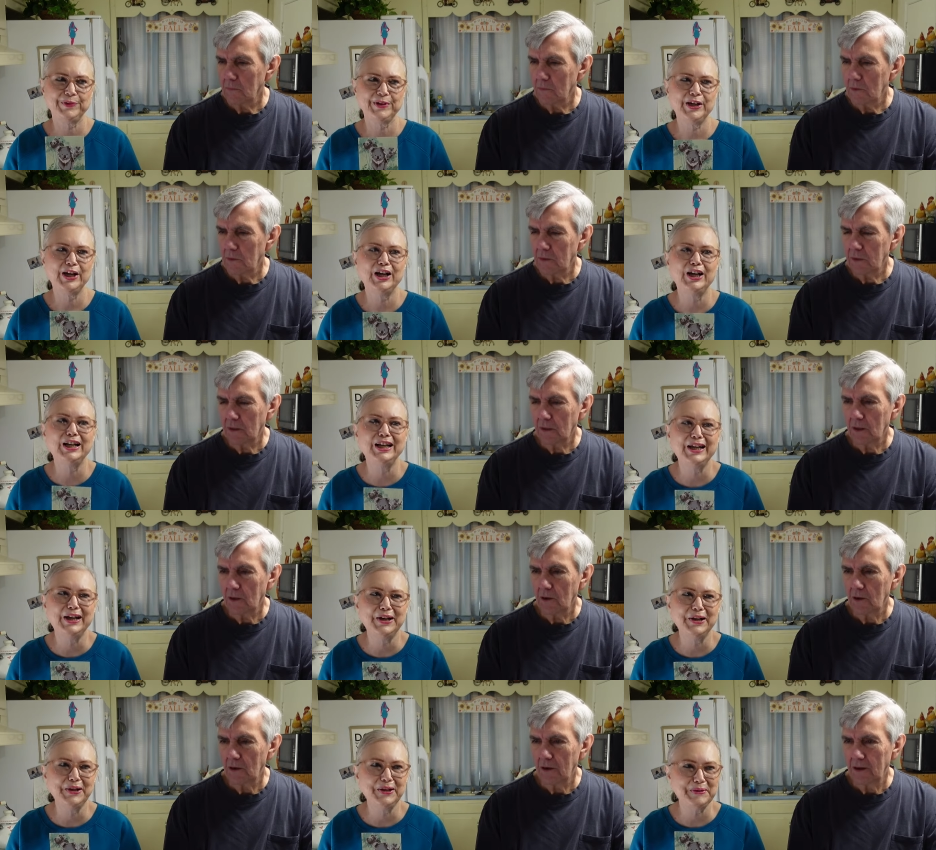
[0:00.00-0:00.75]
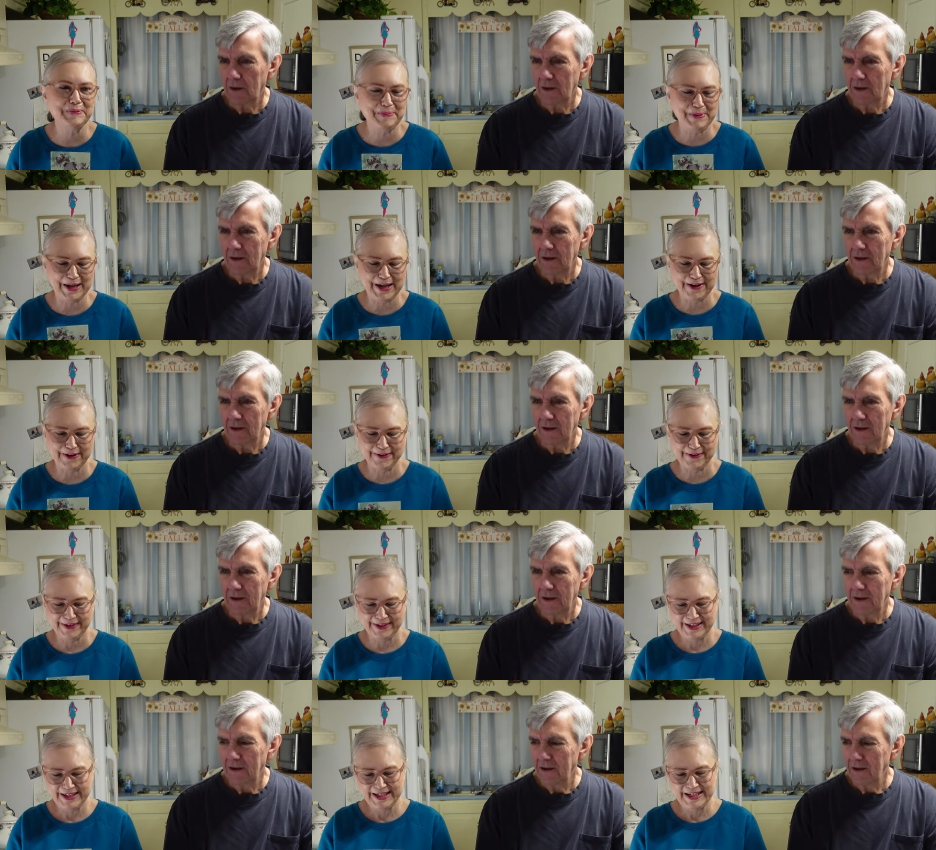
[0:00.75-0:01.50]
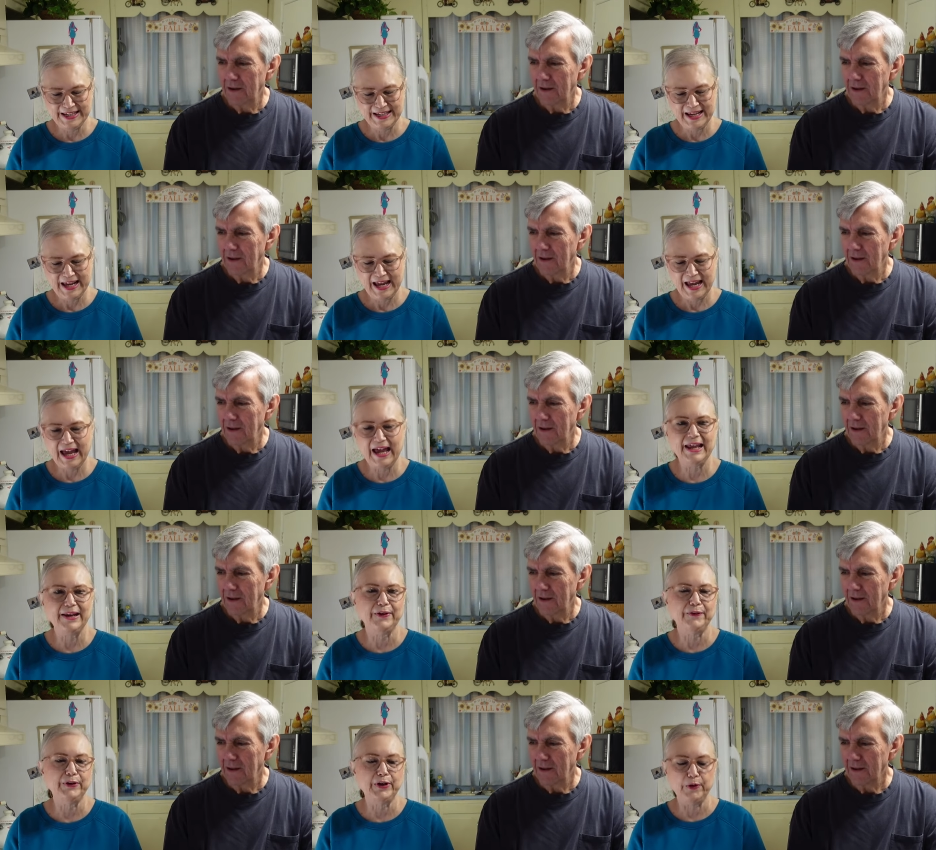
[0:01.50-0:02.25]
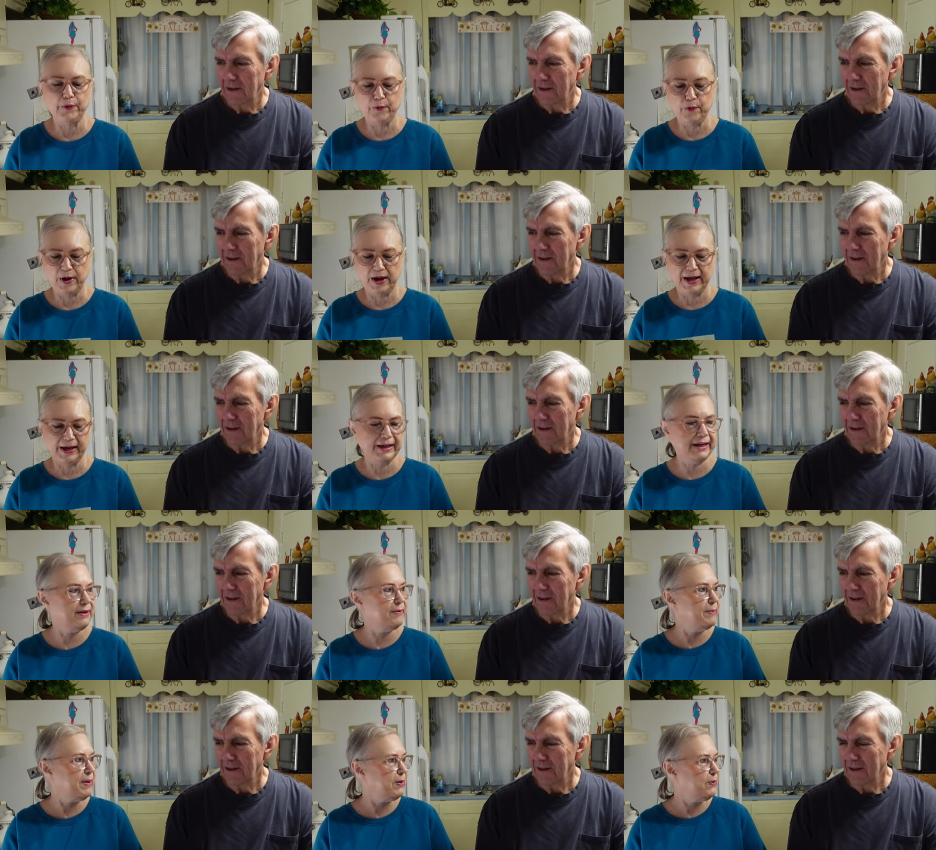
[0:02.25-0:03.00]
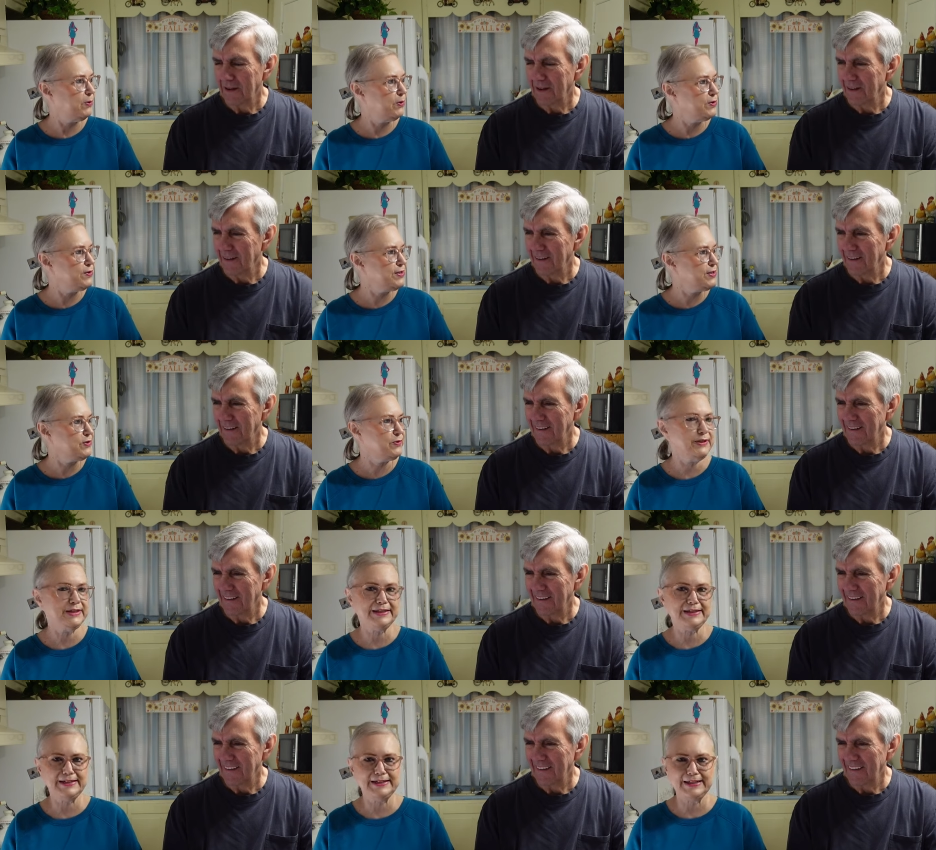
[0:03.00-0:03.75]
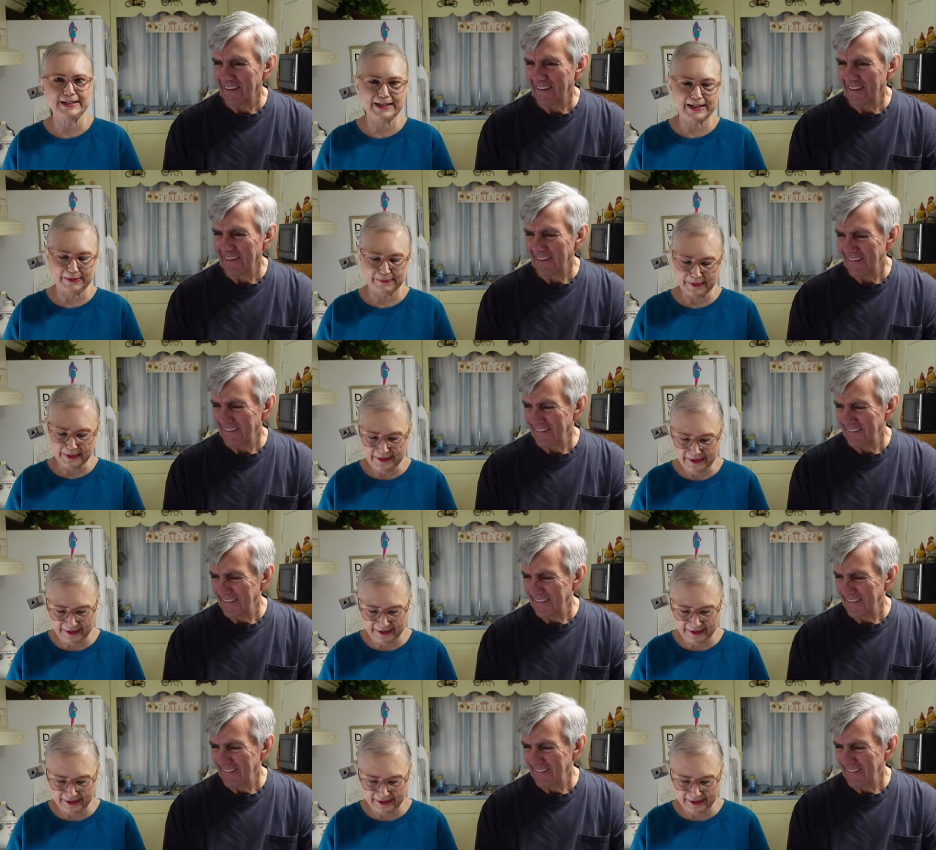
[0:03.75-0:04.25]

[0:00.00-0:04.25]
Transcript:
Speaker 1: call bear I don't know why I get my words twisted up